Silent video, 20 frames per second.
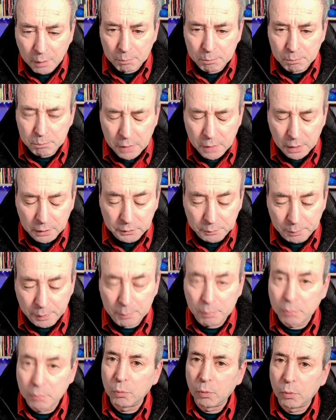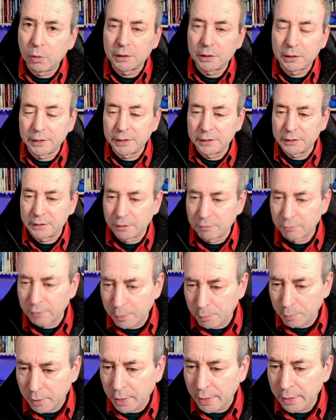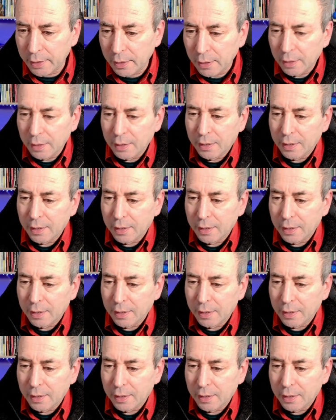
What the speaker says: most people watch these in replay,